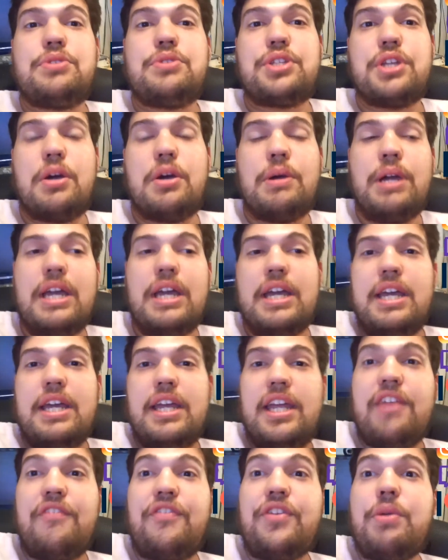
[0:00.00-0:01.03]
So
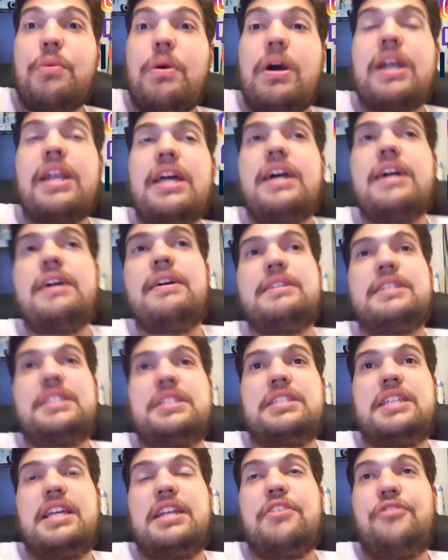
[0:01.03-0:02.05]
if you want to
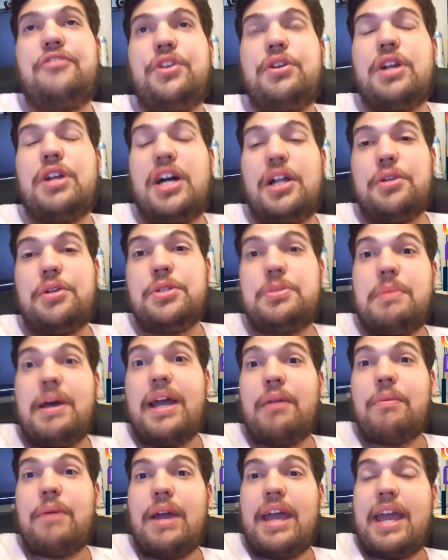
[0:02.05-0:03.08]
send a few dollars
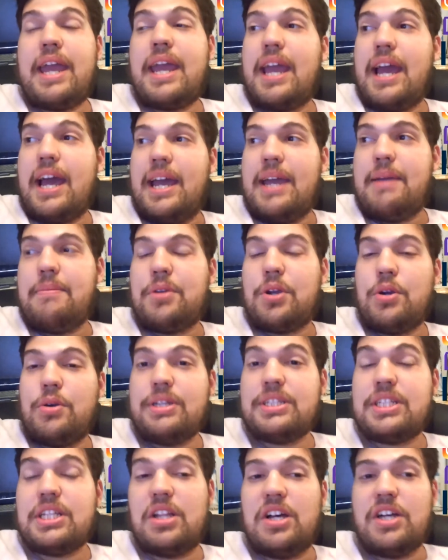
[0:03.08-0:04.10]
my way, I am
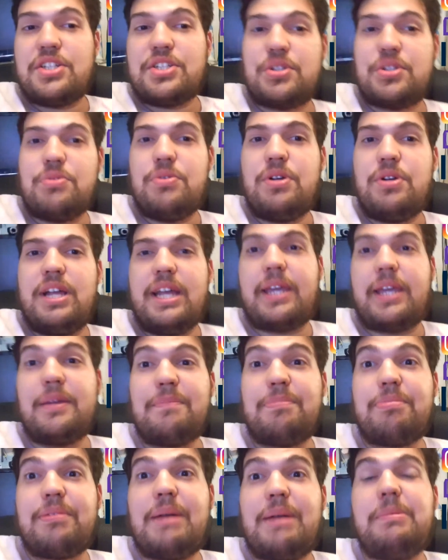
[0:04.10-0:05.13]
going to law school. I
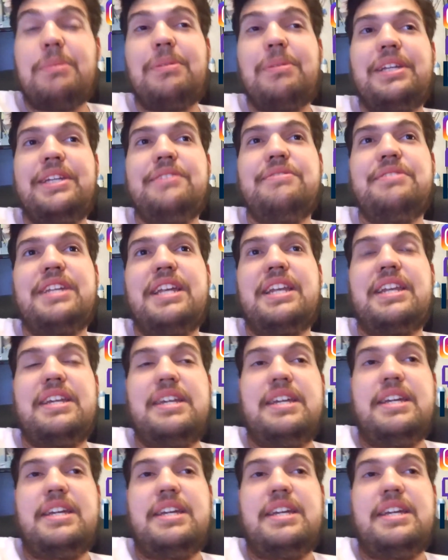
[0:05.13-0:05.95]
could probably use it.